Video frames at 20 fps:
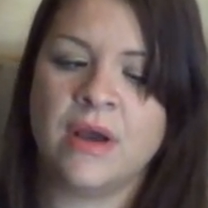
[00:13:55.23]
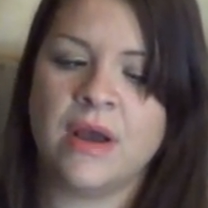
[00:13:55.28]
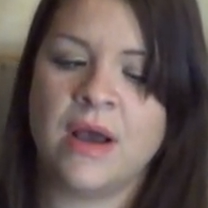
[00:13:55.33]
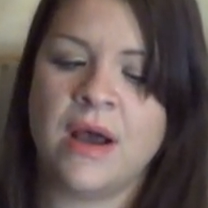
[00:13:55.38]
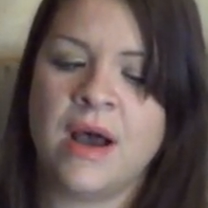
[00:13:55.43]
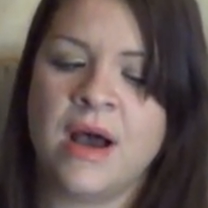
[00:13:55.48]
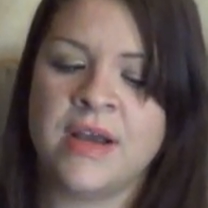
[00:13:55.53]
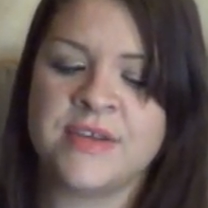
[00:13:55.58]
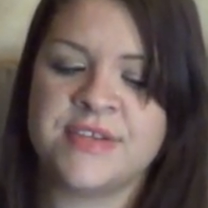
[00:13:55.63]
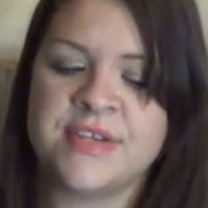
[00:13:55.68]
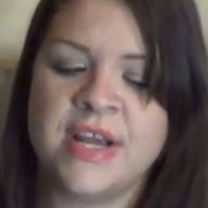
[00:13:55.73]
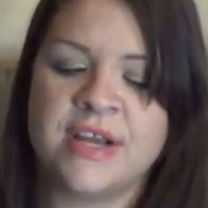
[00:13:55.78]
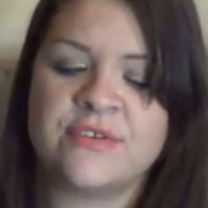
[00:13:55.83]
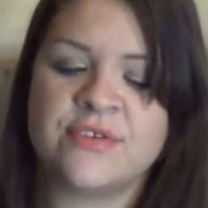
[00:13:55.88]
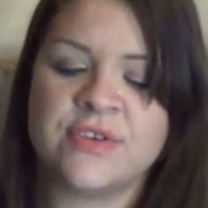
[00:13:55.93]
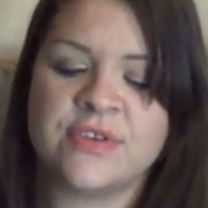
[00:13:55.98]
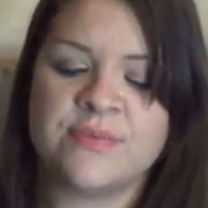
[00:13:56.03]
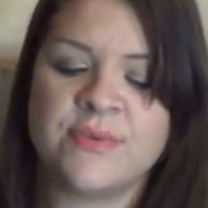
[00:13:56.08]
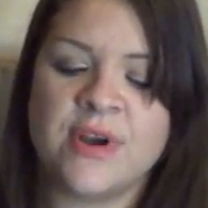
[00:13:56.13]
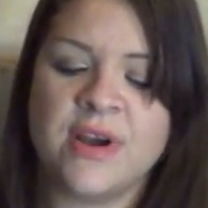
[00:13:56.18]
Oz
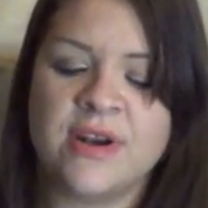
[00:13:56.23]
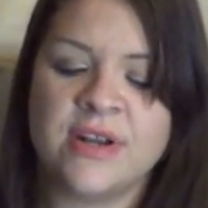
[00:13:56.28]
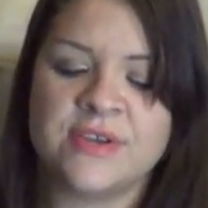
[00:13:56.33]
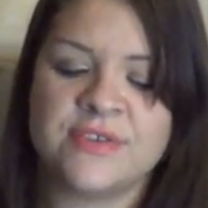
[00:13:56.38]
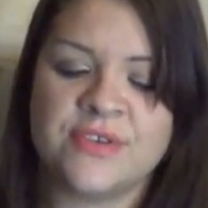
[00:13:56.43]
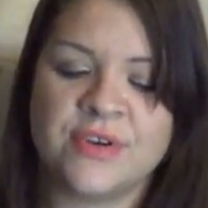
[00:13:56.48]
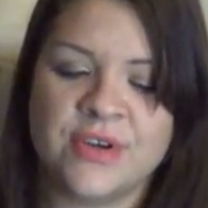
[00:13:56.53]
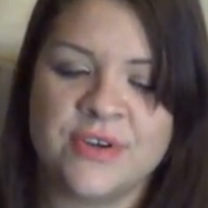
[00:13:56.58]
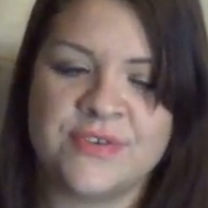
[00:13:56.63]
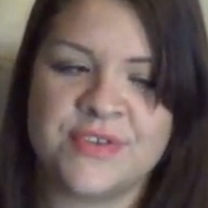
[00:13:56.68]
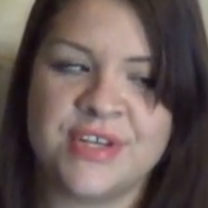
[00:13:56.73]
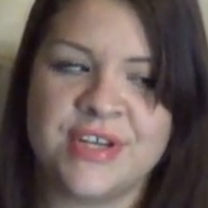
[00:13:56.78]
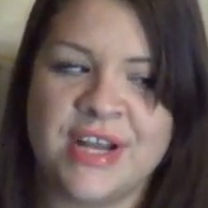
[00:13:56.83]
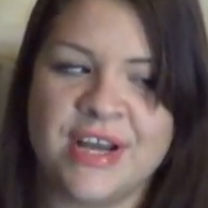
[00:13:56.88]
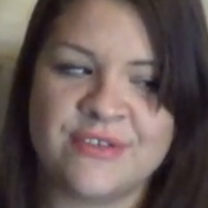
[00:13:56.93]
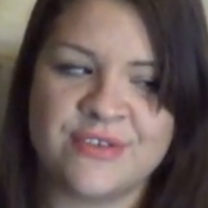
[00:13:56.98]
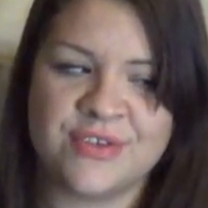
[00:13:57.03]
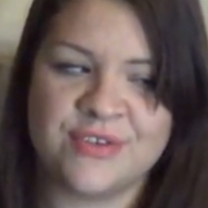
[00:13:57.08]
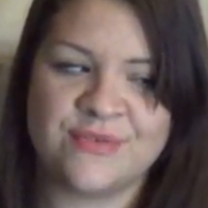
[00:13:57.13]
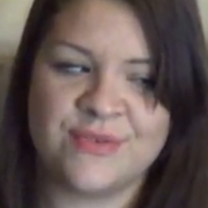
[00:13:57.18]
Naturals products or OZ
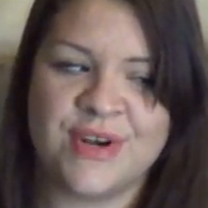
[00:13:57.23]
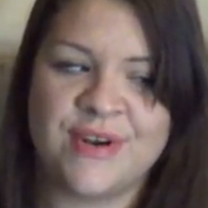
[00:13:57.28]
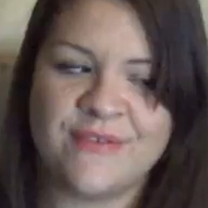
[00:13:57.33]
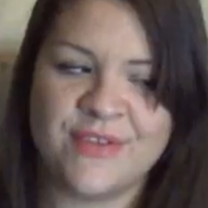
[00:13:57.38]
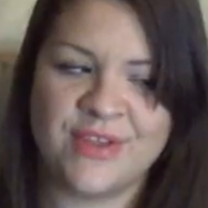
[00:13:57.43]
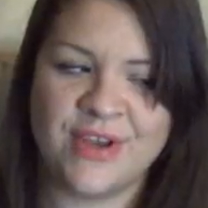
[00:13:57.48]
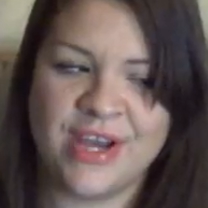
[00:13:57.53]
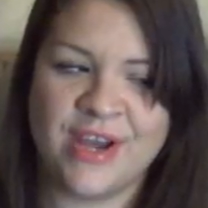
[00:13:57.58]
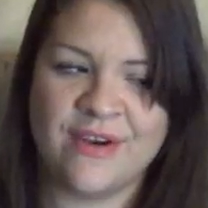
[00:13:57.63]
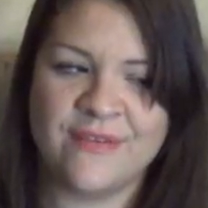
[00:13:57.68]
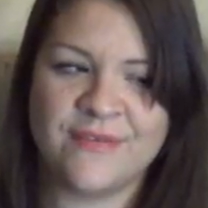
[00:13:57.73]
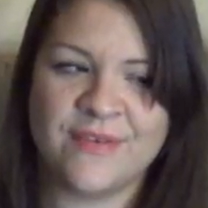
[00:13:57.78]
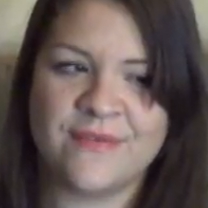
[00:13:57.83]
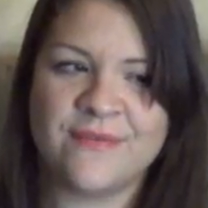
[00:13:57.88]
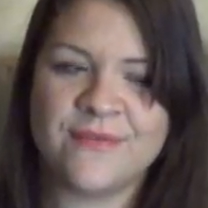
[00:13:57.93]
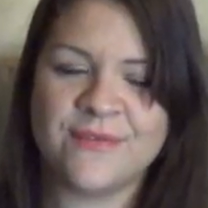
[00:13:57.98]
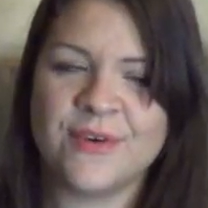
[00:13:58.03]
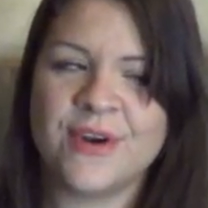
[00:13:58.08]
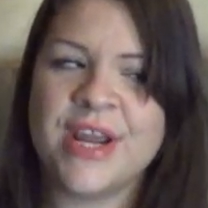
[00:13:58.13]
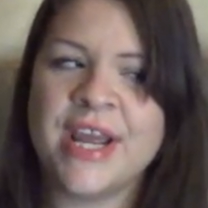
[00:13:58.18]
Naturals, whatever they are, for
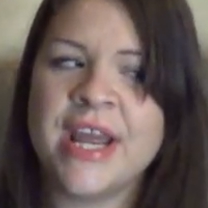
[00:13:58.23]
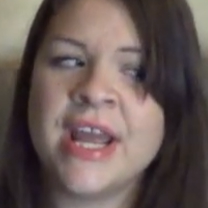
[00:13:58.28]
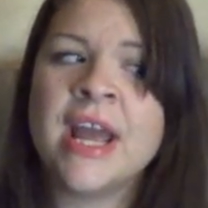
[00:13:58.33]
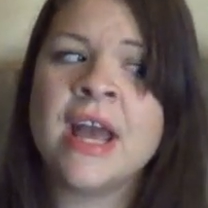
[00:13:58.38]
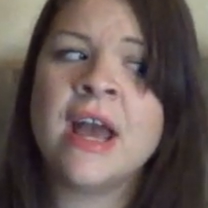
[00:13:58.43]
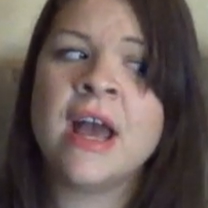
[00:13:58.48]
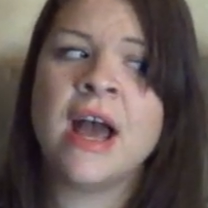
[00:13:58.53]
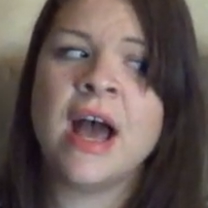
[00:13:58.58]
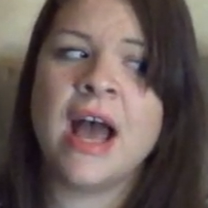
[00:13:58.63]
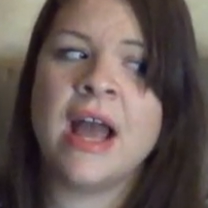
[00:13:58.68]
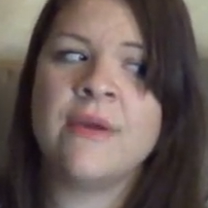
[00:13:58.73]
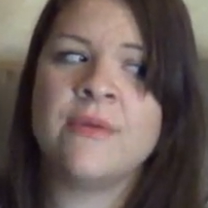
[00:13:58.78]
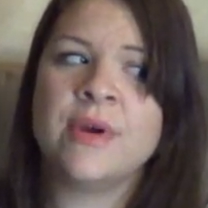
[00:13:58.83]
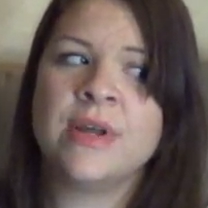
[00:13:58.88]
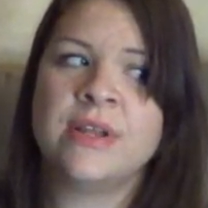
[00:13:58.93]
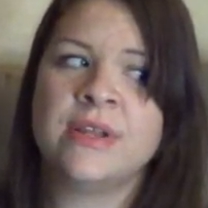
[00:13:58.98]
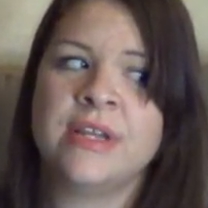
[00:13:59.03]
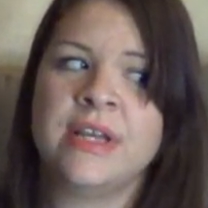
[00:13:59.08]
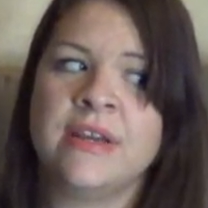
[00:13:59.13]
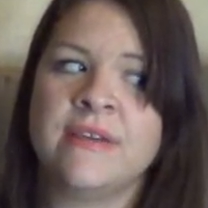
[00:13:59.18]
free, I
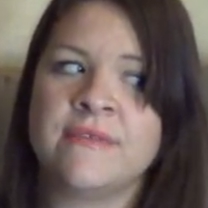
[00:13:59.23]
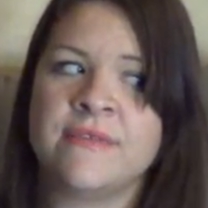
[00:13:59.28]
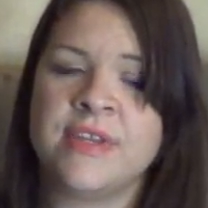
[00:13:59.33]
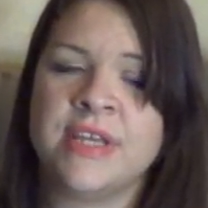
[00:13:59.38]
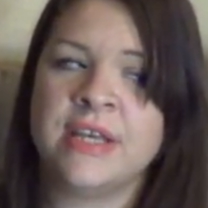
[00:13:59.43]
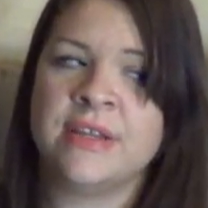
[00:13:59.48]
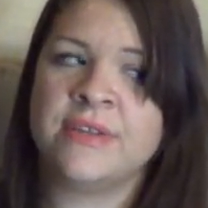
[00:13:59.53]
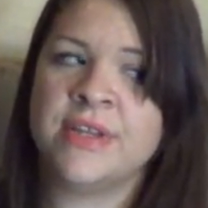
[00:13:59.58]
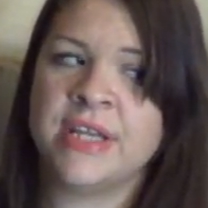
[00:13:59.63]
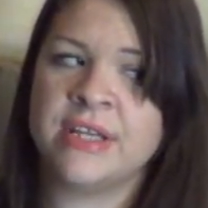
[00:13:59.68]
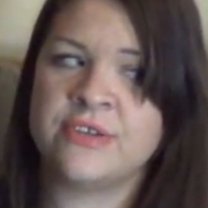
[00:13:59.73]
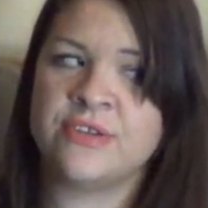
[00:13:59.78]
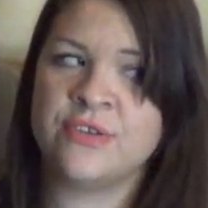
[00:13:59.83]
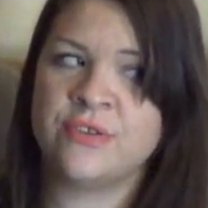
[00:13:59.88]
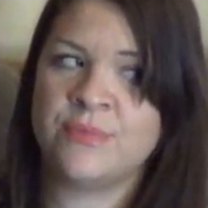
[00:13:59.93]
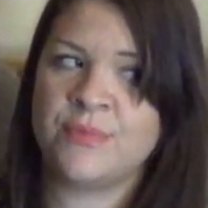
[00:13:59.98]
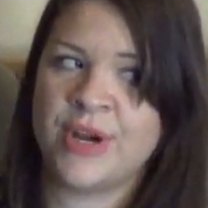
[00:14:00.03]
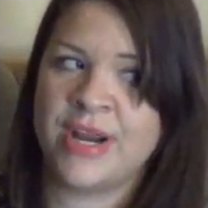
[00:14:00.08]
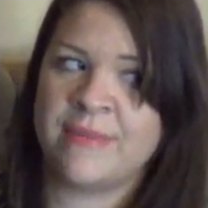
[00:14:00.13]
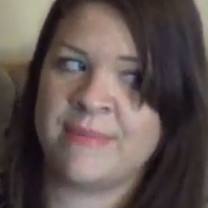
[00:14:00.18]
will leave the link
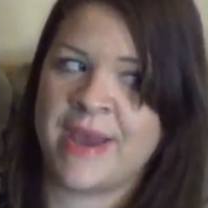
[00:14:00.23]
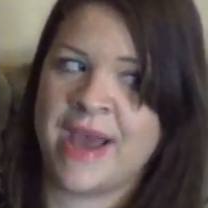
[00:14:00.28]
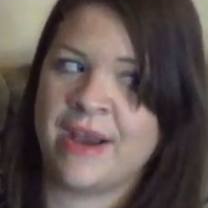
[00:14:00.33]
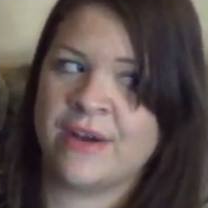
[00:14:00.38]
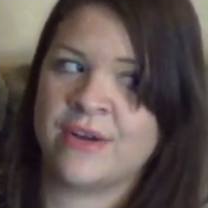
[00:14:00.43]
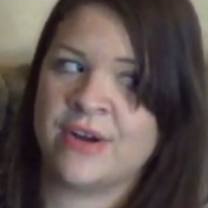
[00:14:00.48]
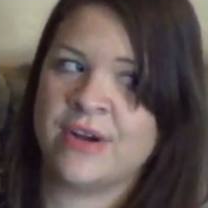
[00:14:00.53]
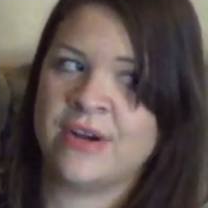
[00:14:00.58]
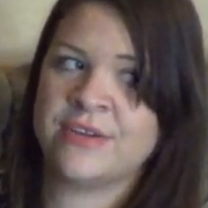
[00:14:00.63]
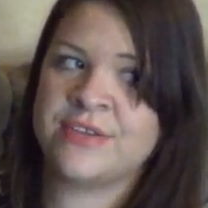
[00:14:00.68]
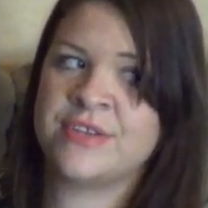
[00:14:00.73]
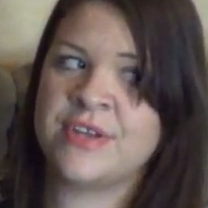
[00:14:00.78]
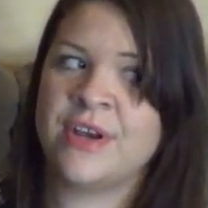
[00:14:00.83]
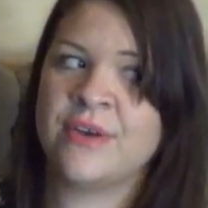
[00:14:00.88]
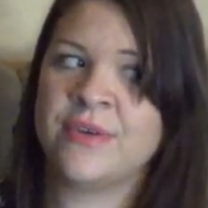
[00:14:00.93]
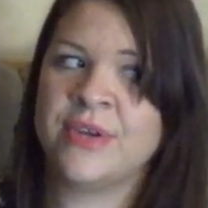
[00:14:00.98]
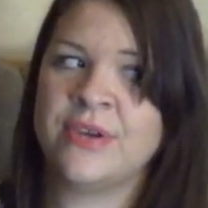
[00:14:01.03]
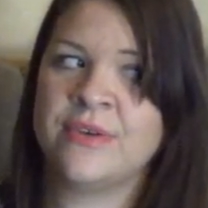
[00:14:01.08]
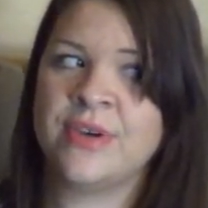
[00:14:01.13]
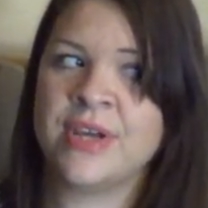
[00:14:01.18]
to Brandbacker,
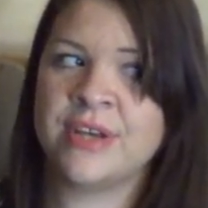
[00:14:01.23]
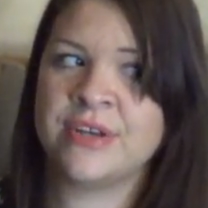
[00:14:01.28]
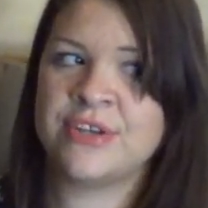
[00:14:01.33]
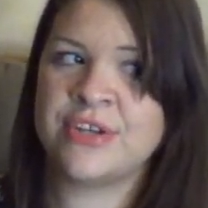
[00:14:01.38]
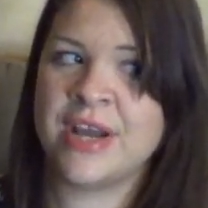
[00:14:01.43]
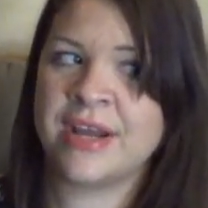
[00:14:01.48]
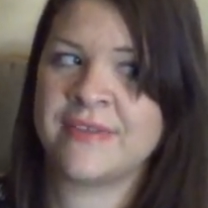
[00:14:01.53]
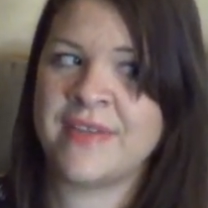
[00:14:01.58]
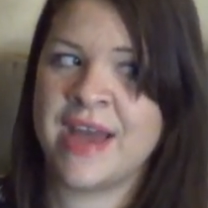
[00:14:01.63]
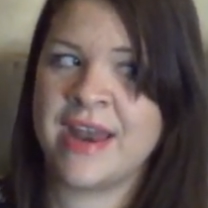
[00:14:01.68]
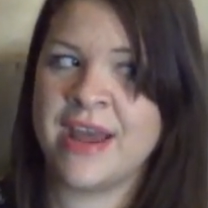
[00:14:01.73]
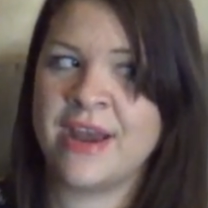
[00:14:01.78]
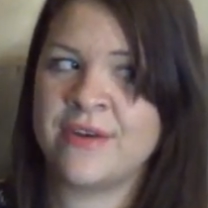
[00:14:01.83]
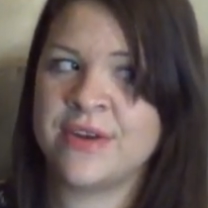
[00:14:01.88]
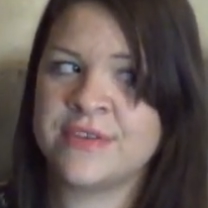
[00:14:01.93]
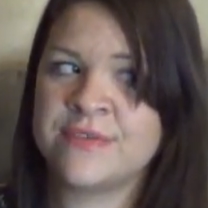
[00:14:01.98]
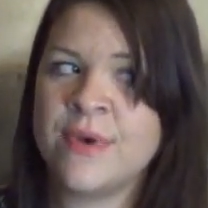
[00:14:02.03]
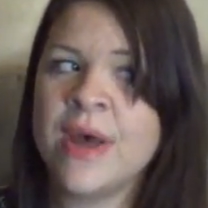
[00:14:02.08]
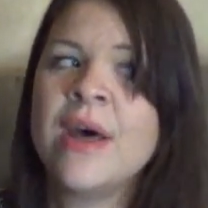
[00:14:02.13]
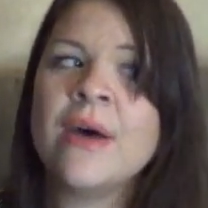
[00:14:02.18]
so you can check that out
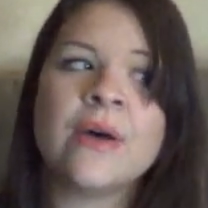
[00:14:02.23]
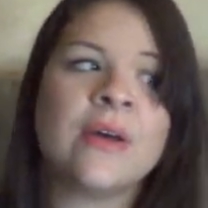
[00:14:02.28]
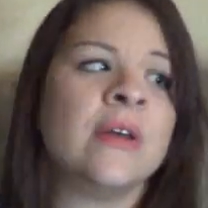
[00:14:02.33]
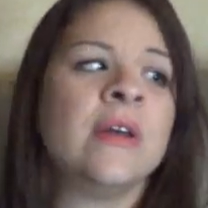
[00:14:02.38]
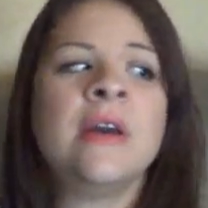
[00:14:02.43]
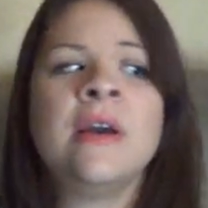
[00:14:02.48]
as well.